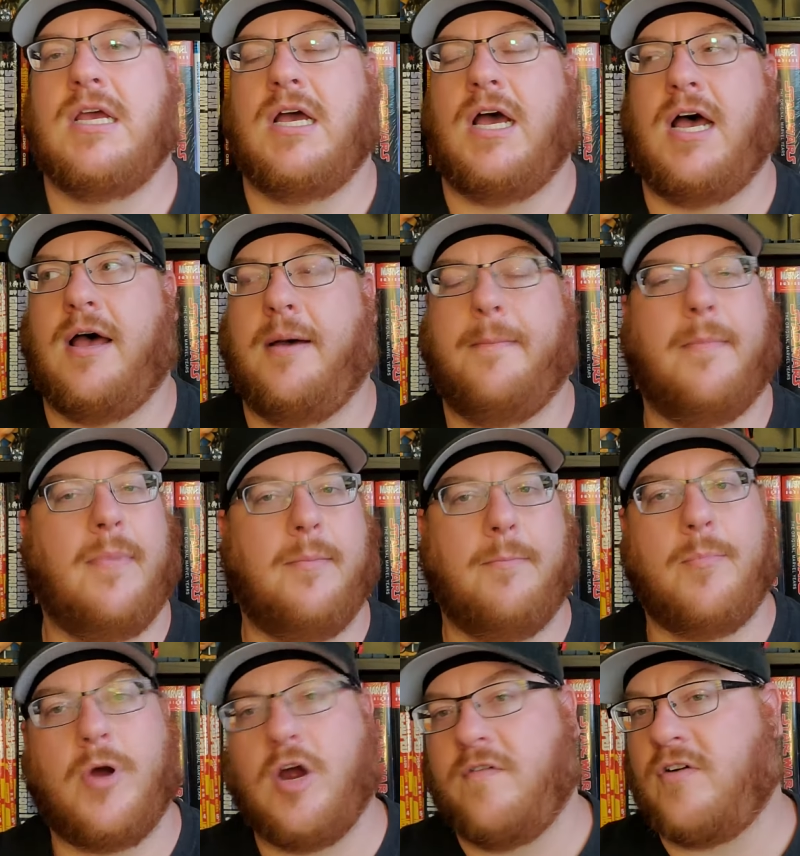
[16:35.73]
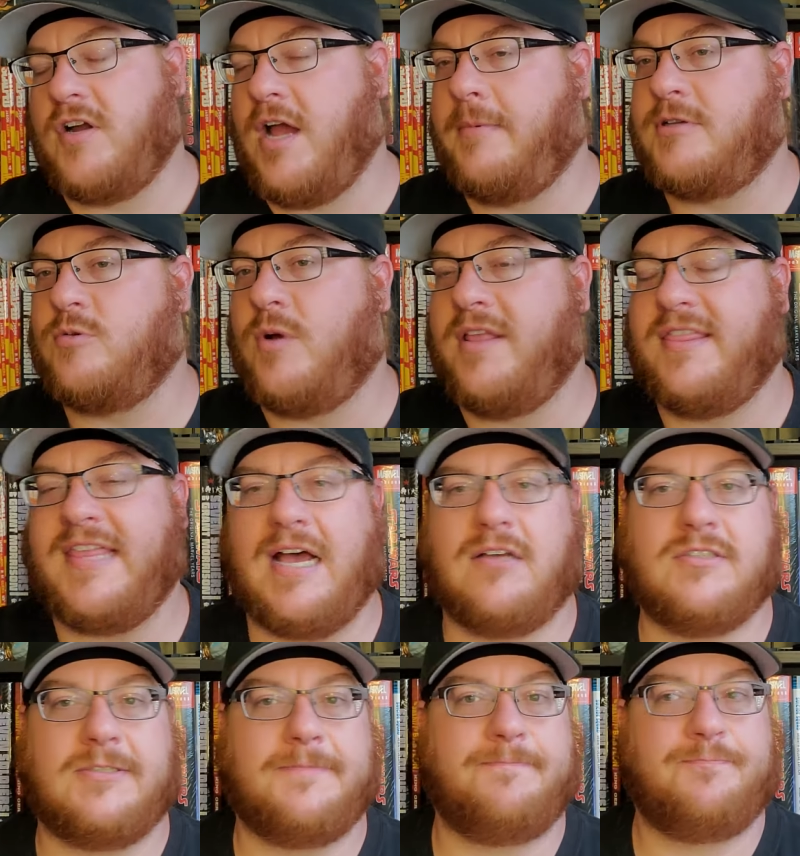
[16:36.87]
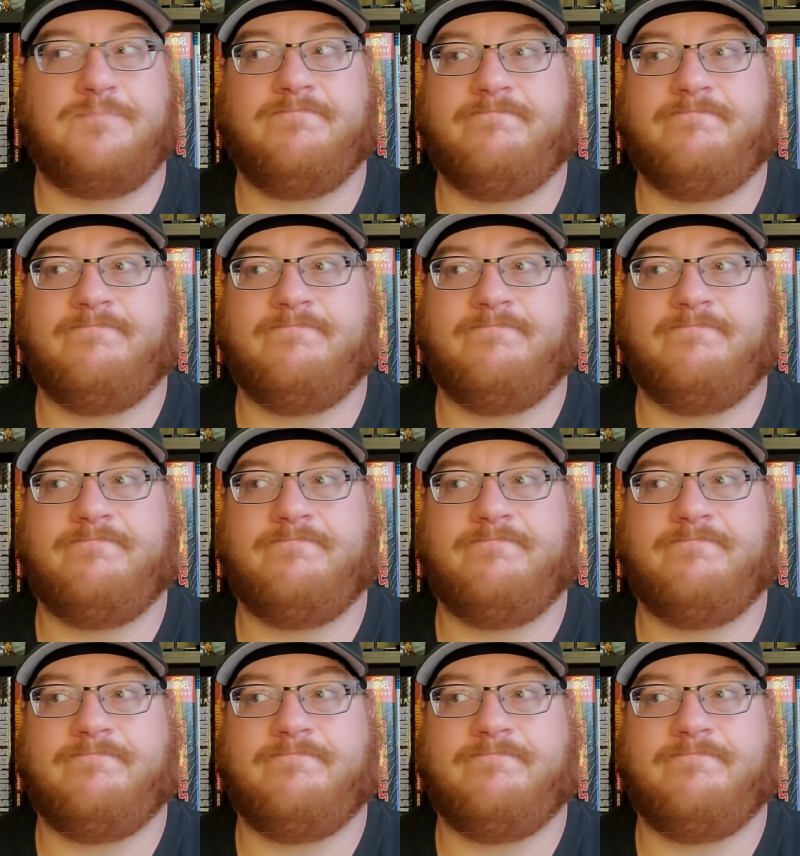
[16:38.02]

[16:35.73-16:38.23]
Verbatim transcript: Marvel Comics 1000